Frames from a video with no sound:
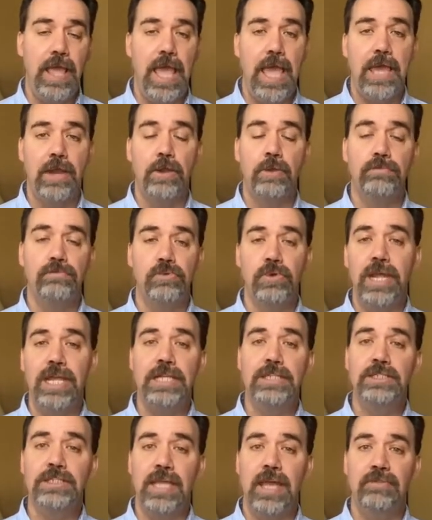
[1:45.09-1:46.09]
and our
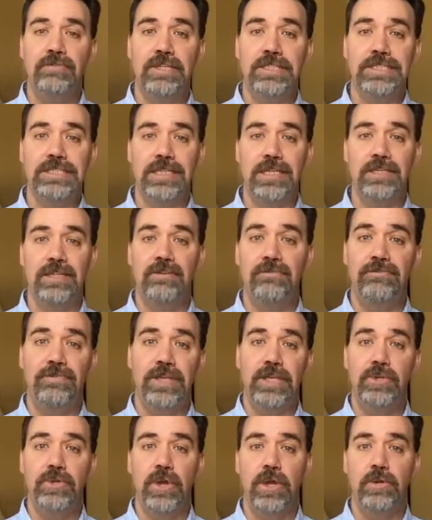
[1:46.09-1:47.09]
brains have to suddenly
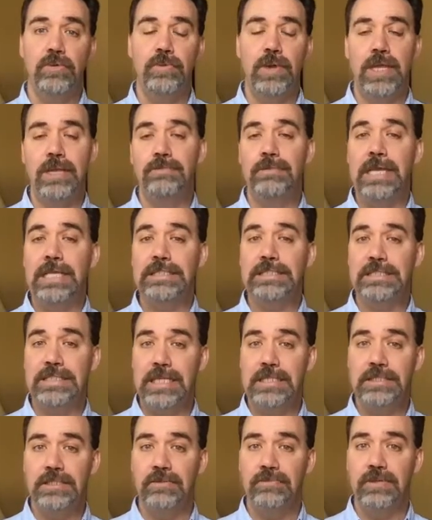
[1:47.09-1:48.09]
figure out a way to make
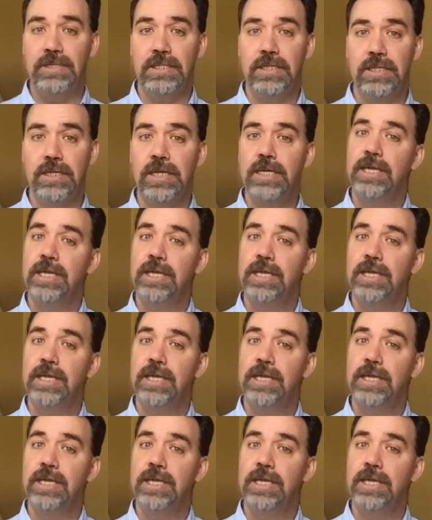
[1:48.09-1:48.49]
sense of it.